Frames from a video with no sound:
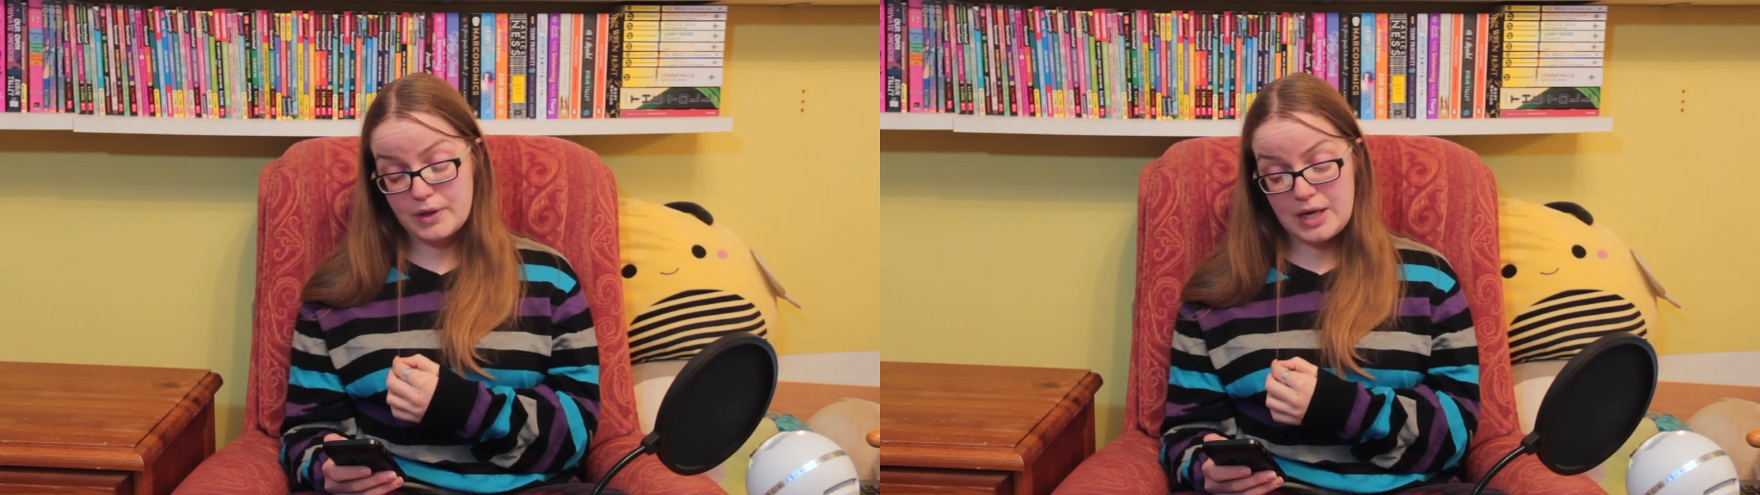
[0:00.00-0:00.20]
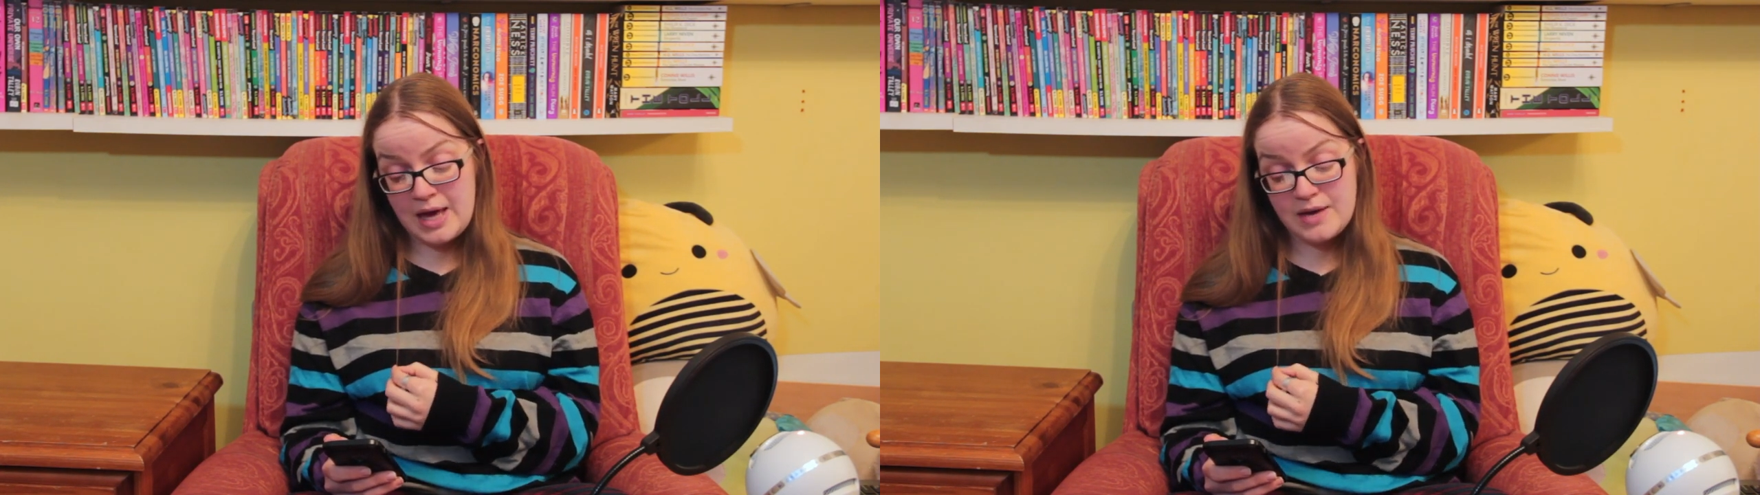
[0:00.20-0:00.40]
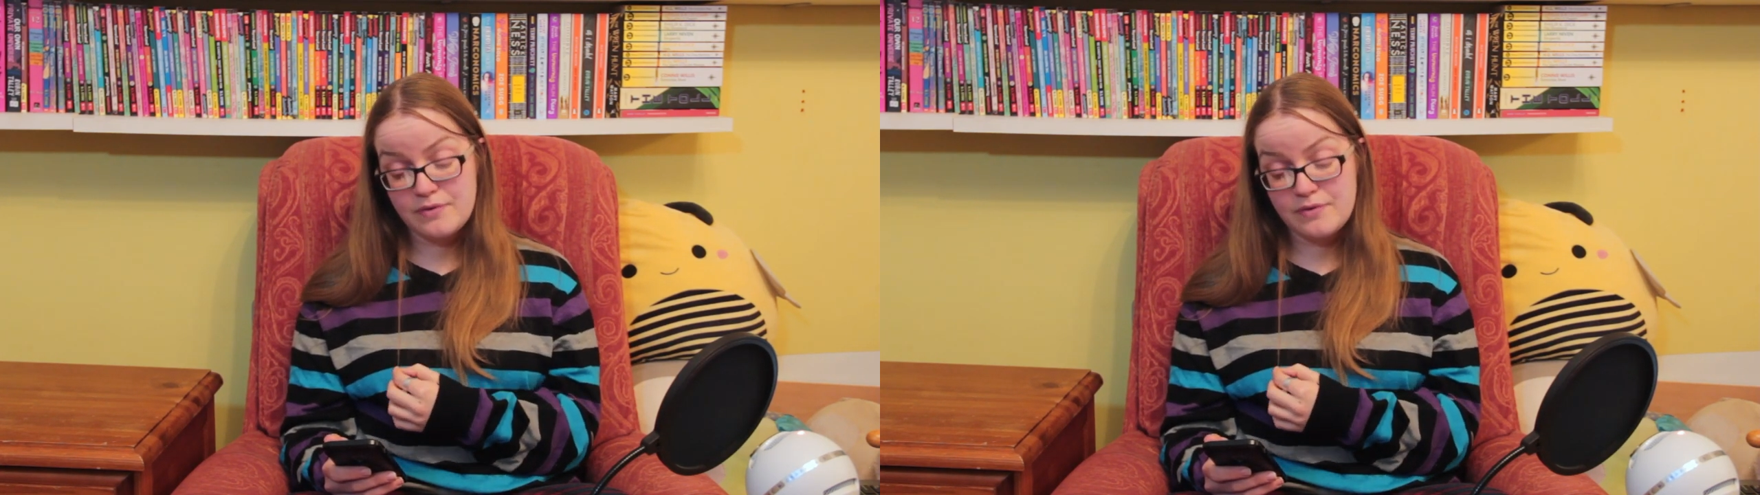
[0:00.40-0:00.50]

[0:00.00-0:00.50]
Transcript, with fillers: can't